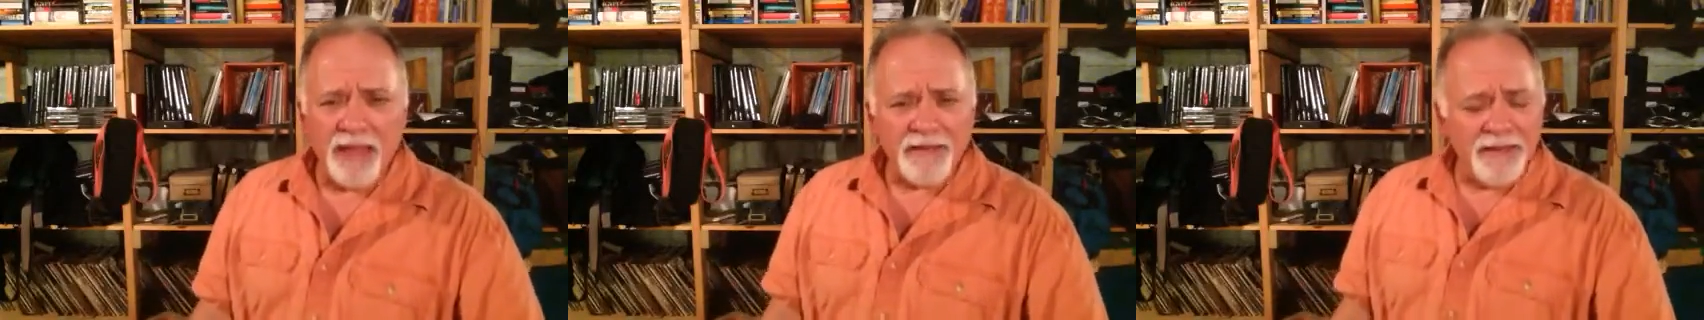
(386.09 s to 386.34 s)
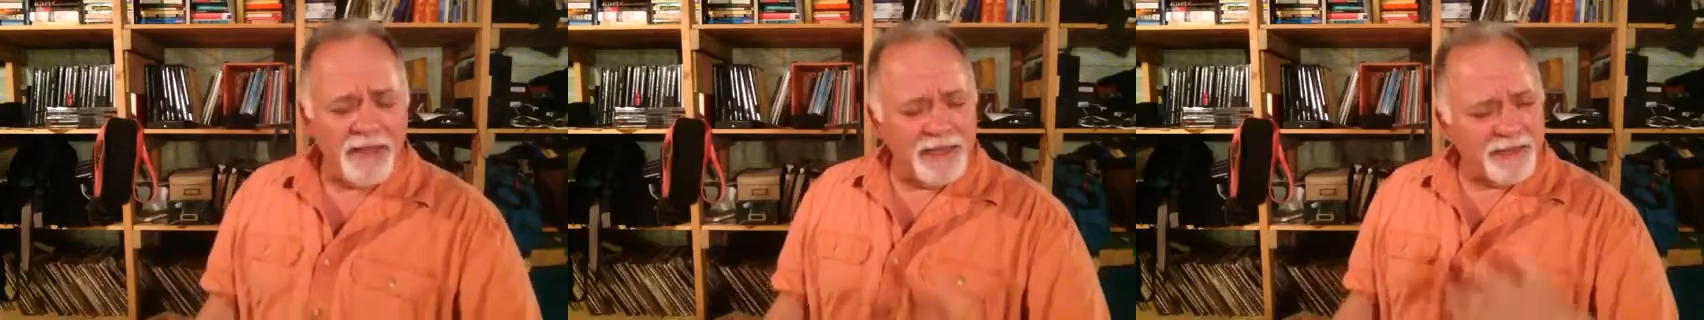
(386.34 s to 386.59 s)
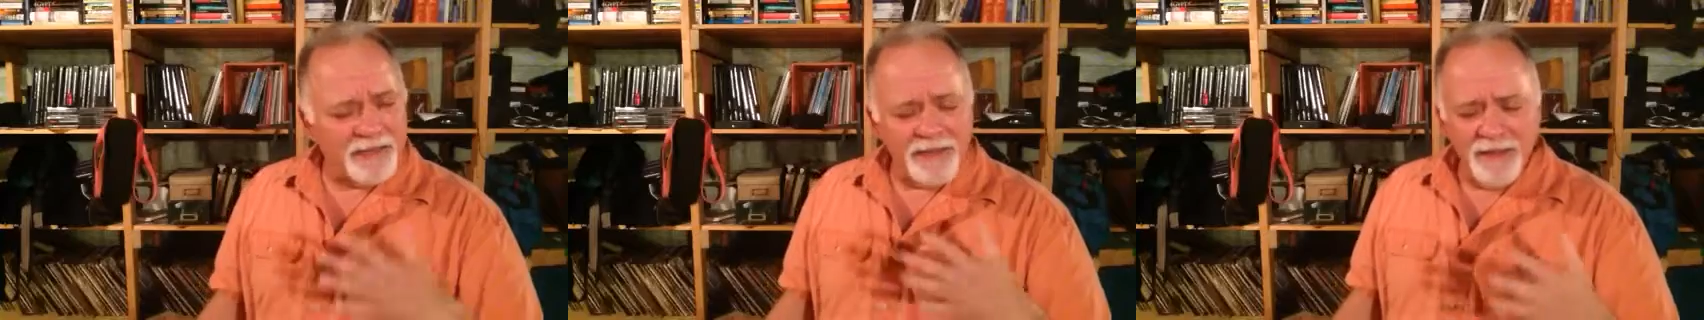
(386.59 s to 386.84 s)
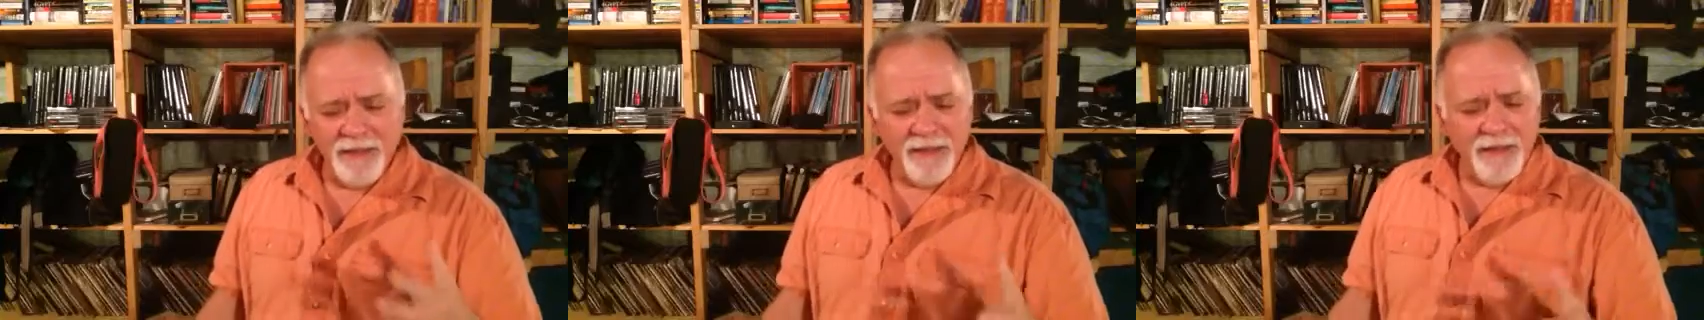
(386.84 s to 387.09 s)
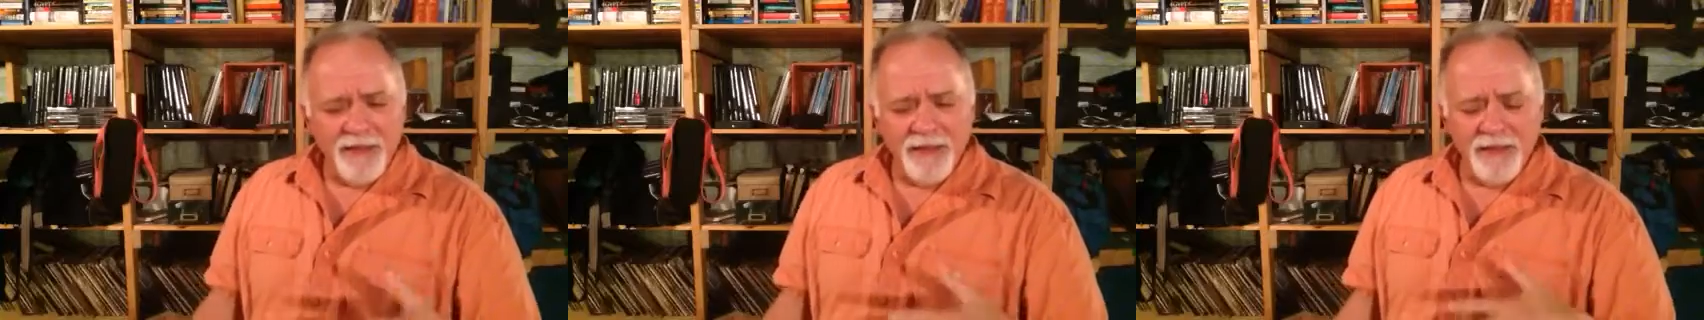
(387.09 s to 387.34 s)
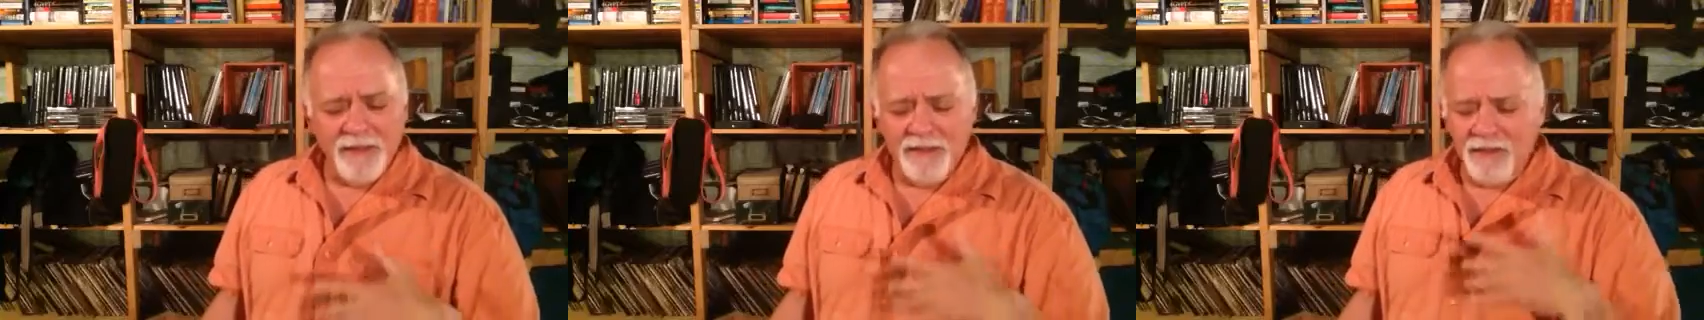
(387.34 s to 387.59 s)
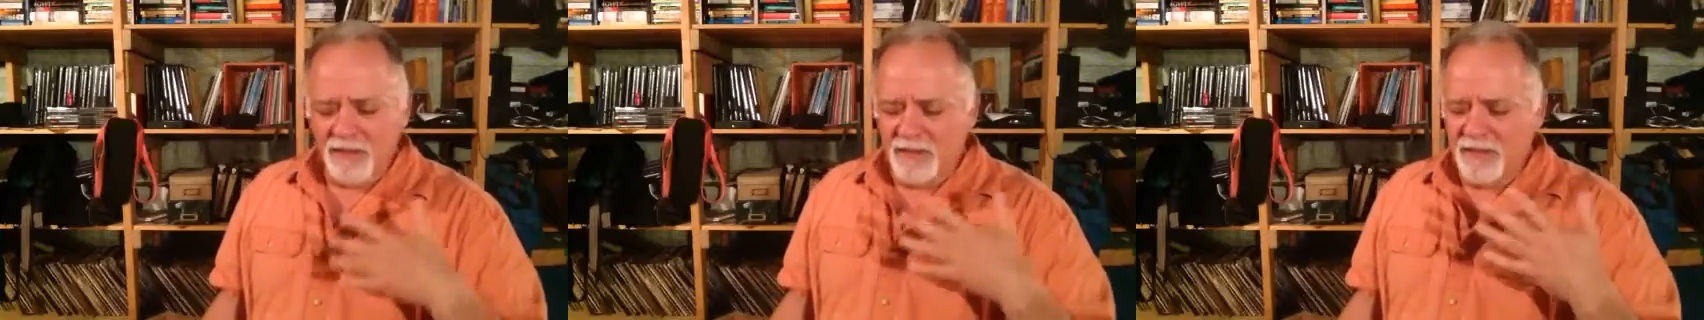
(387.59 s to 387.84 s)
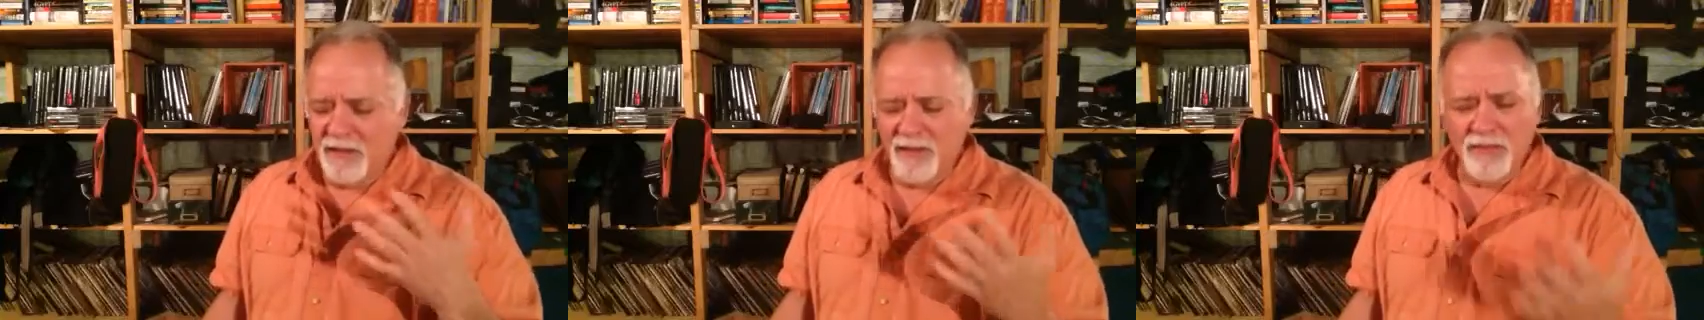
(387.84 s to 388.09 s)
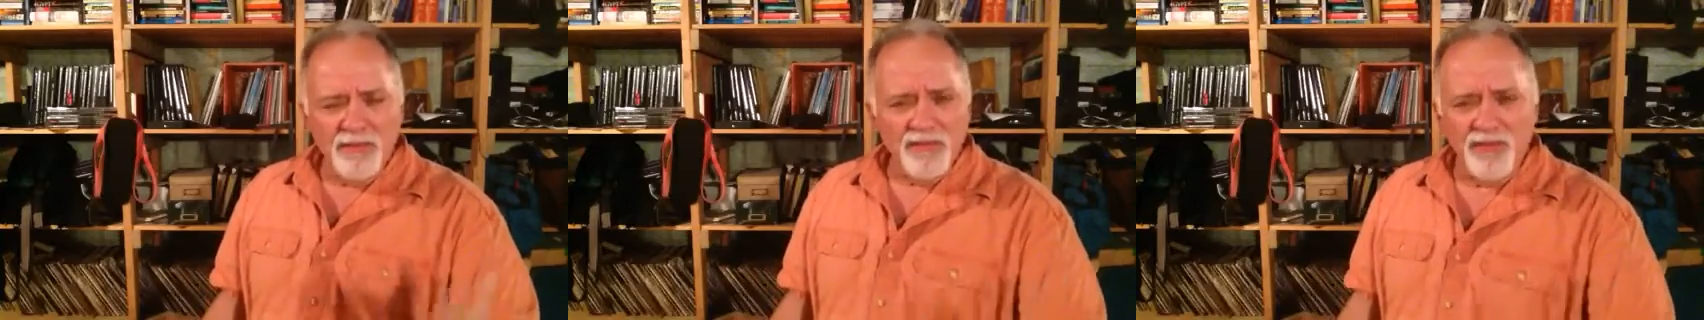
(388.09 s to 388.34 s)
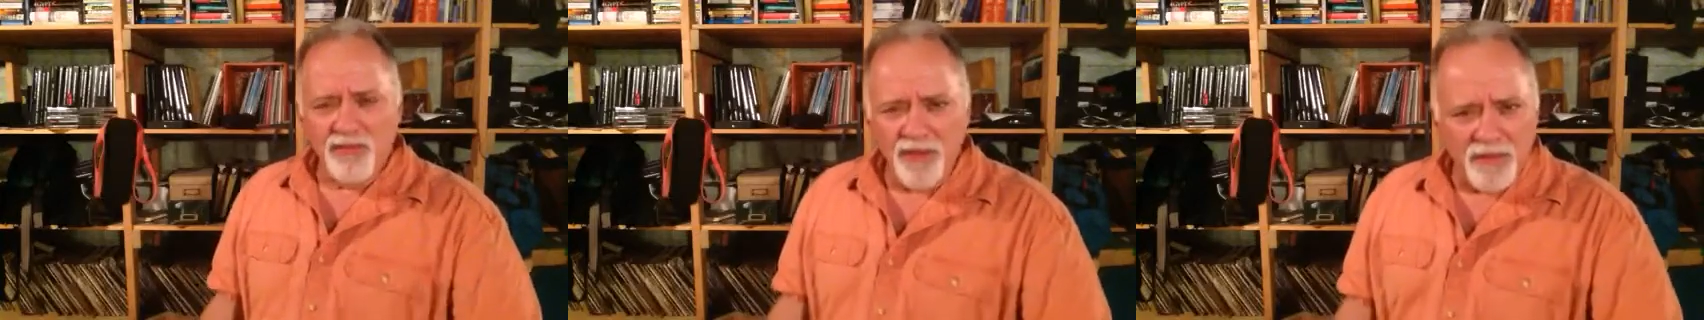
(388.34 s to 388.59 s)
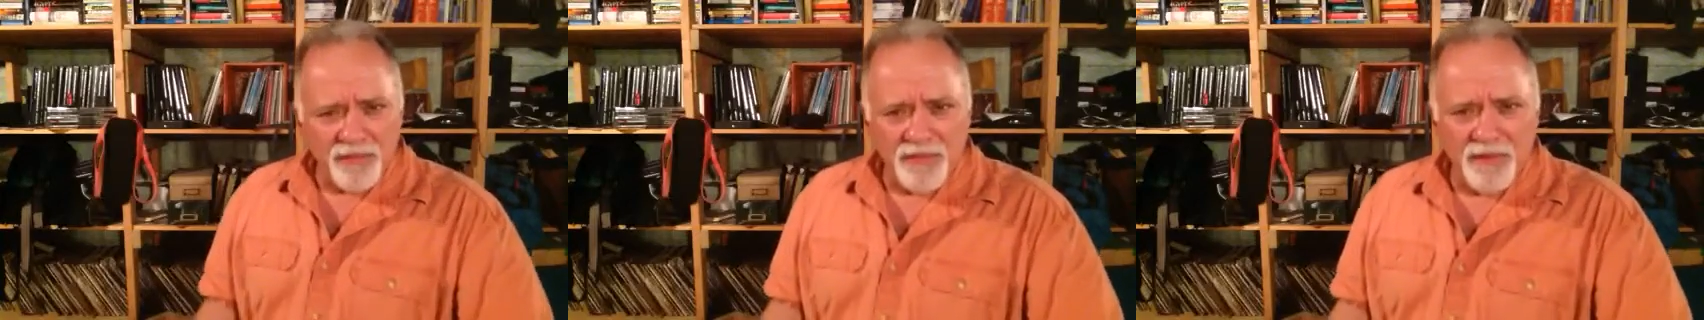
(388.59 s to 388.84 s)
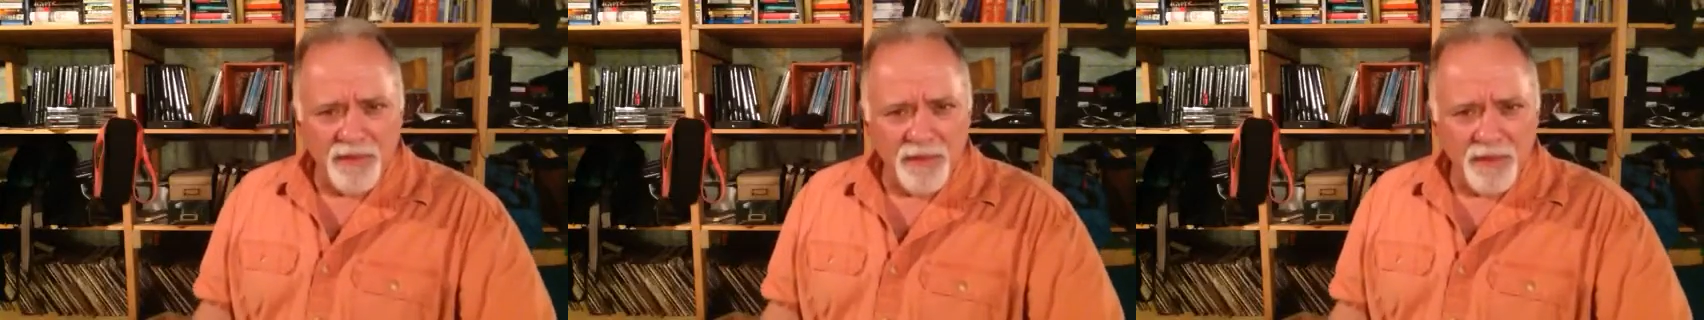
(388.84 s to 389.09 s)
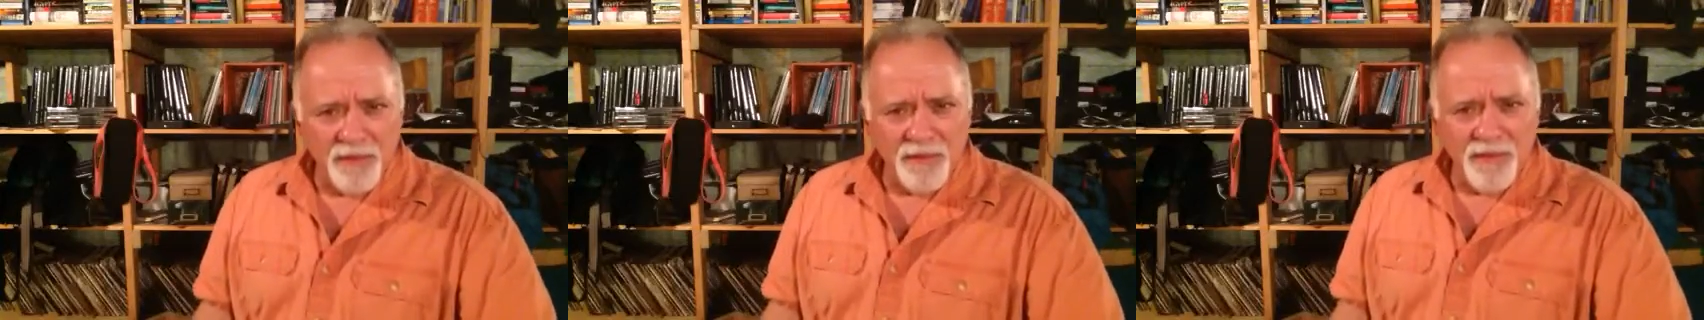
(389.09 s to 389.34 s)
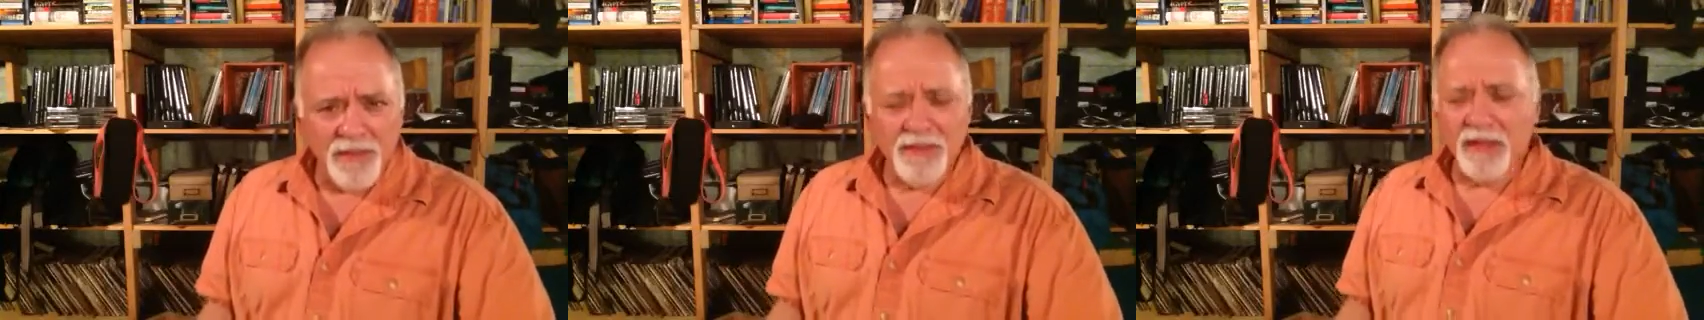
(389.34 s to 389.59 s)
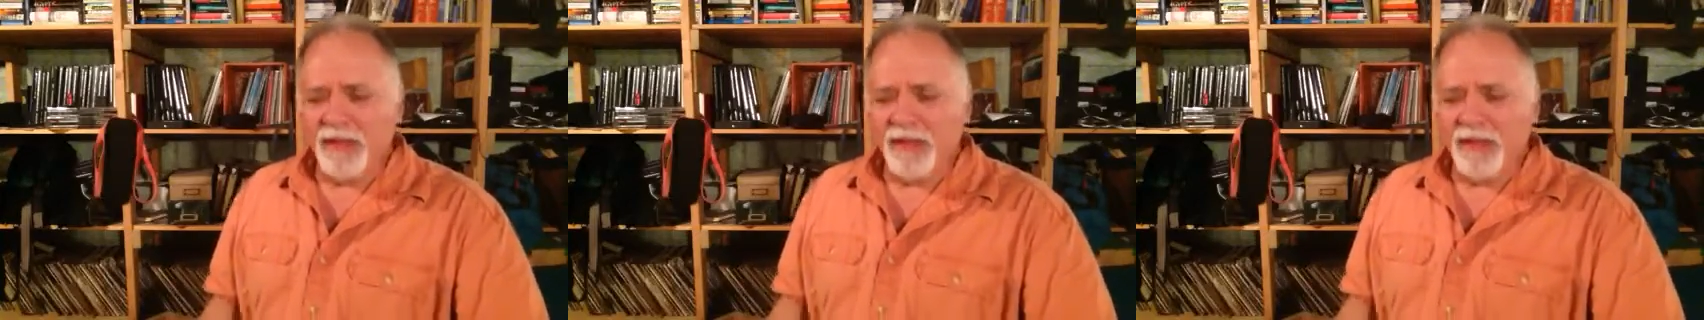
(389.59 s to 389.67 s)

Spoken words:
It's you just don't drift. It's